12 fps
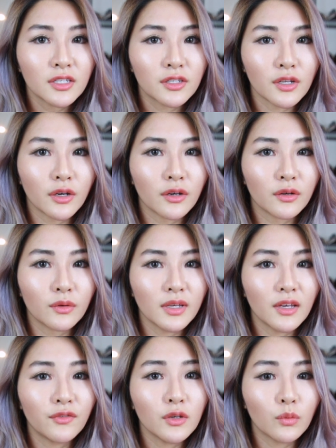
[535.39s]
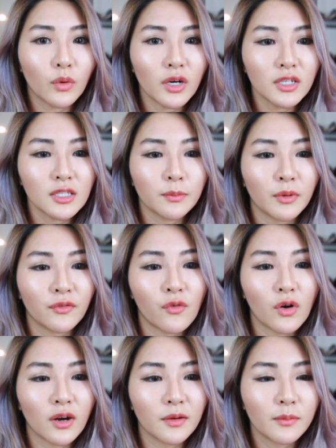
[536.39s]
So if you were to
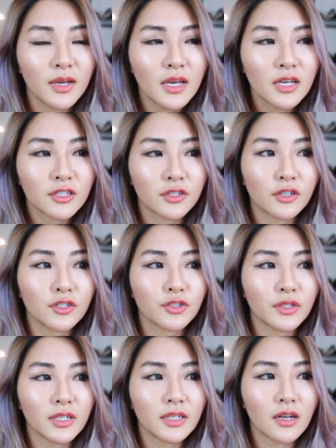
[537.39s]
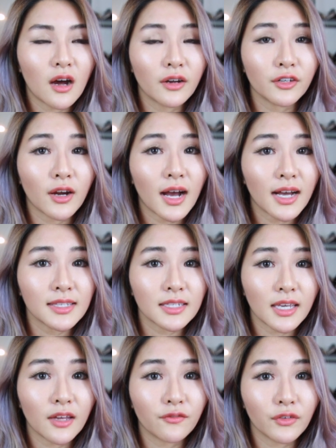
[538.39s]
perform surgery on your eyes
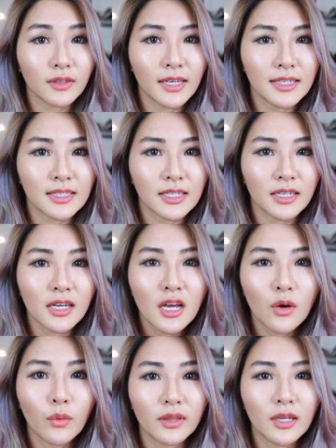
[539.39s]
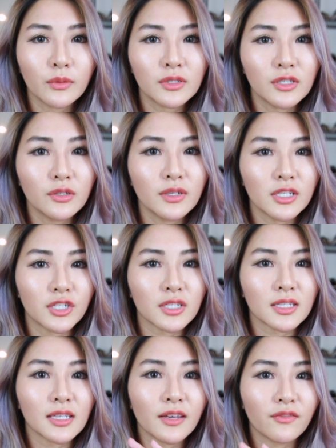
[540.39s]
again for LASIK, what they would do is
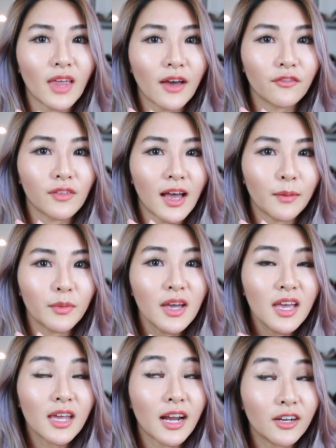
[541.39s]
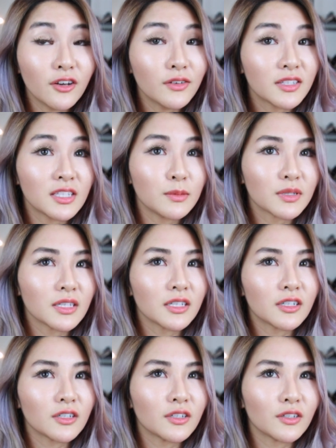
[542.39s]
just lift that flap. And I know it seems a
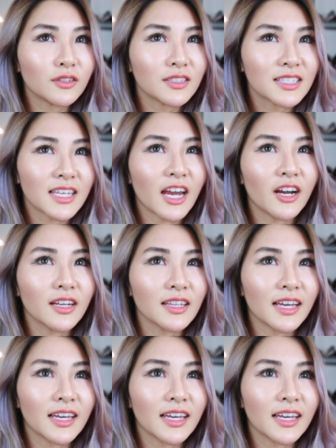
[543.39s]
little scary,